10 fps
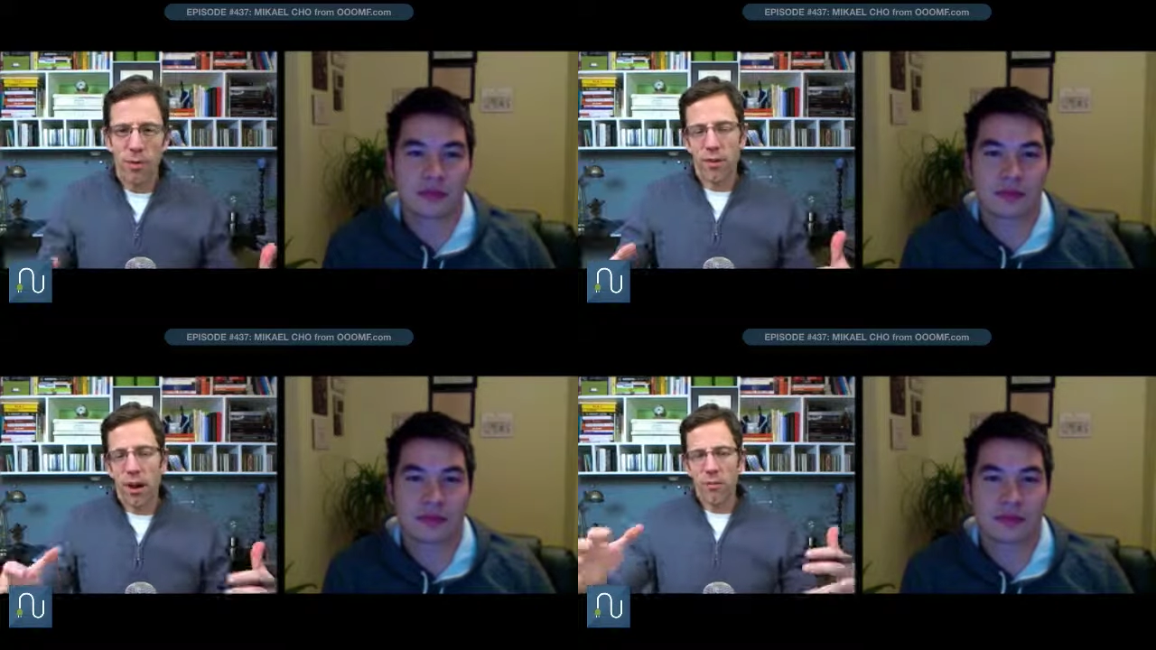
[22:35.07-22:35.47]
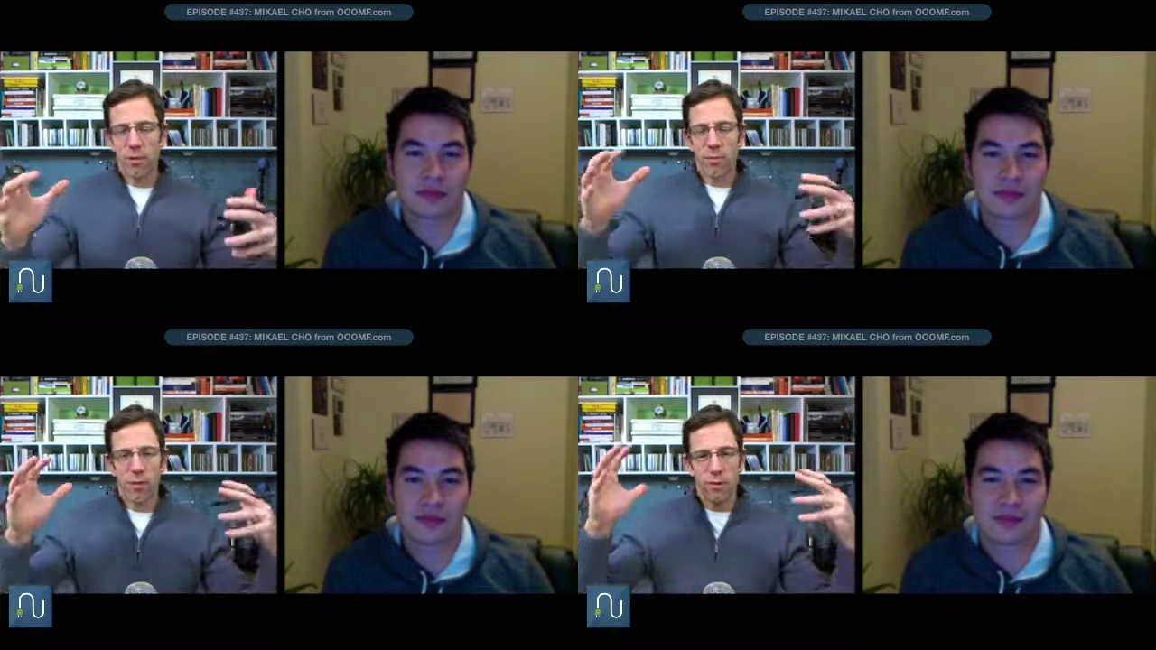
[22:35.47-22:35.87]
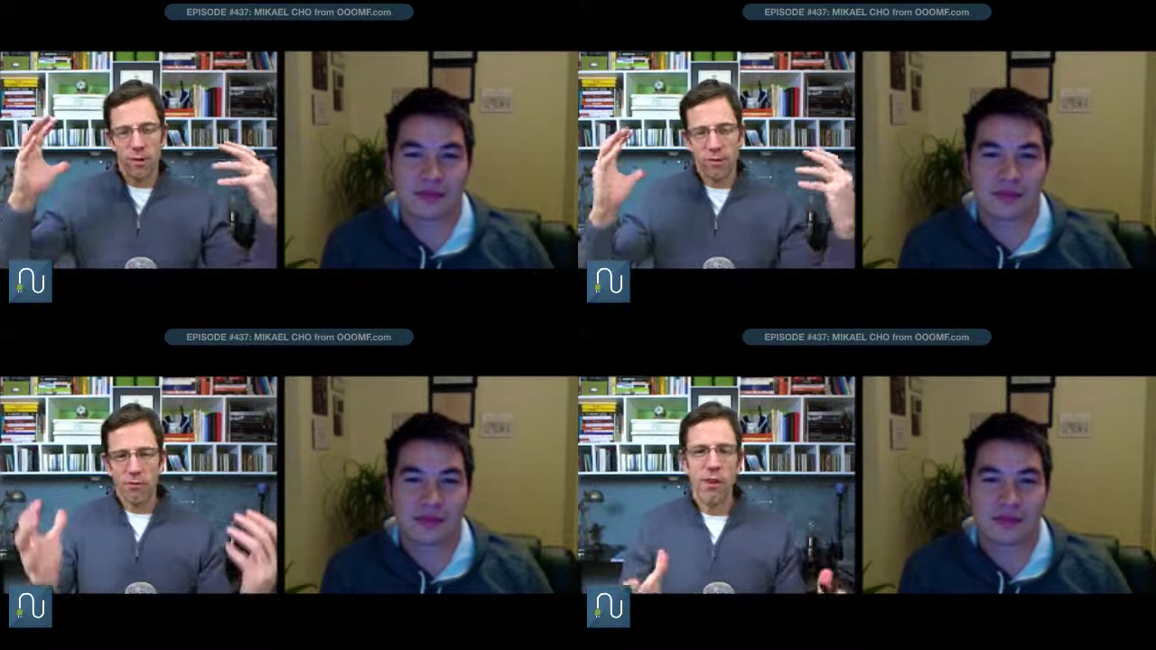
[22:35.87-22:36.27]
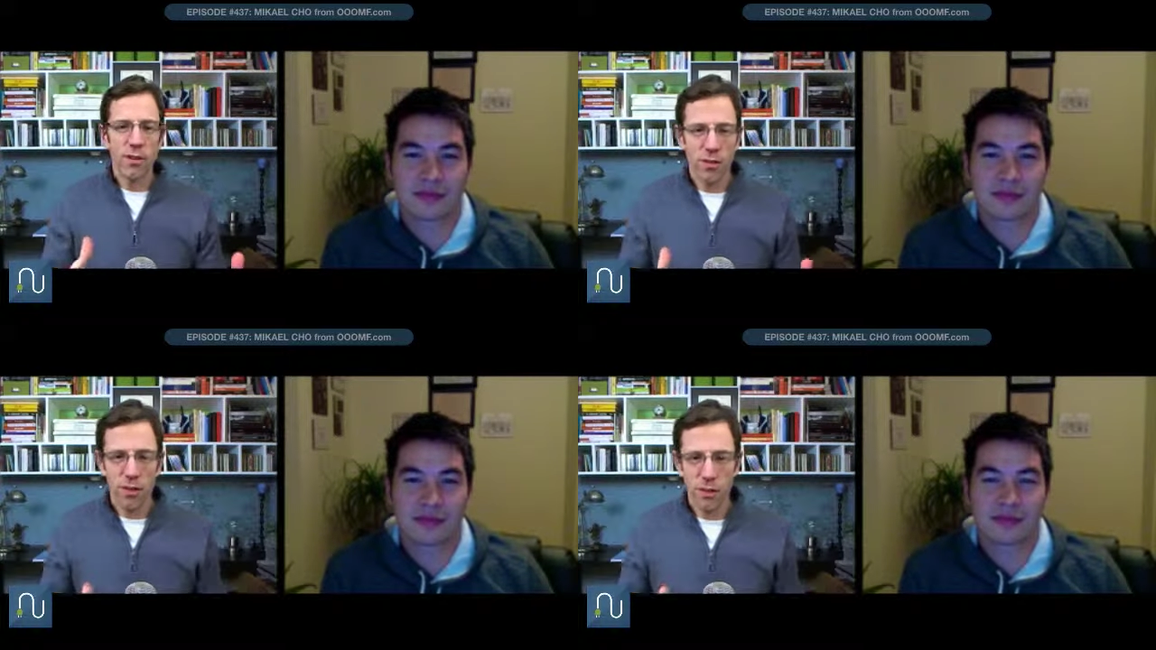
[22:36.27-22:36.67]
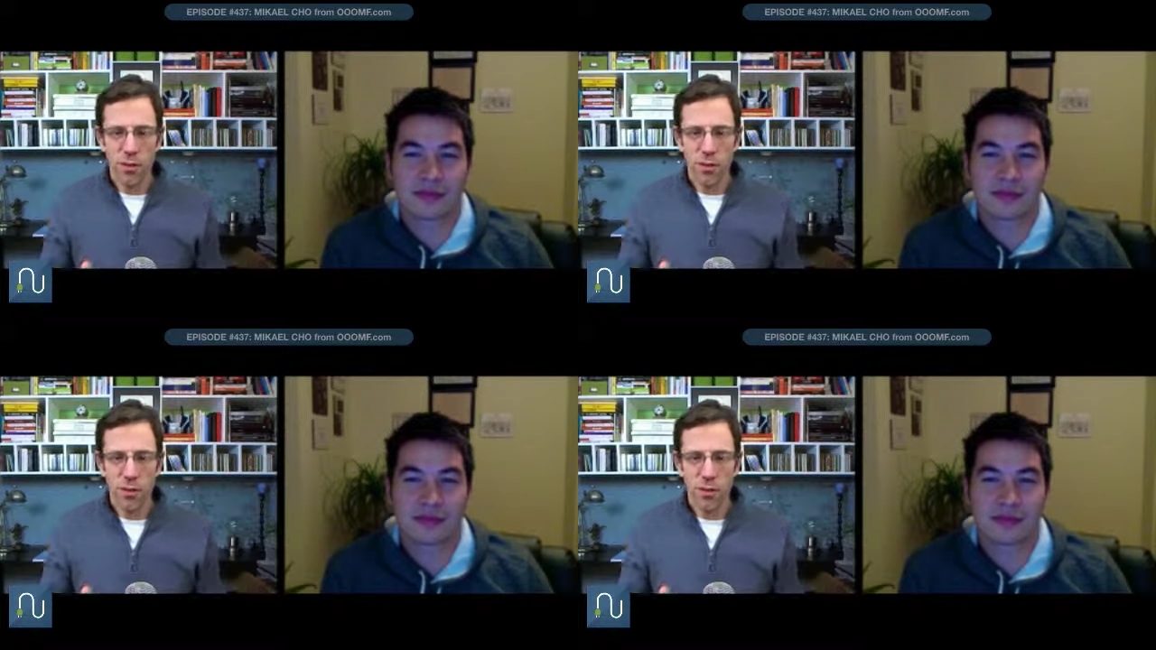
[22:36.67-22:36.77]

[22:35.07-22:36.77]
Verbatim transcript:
Speaker 1: We've gone through the process of research.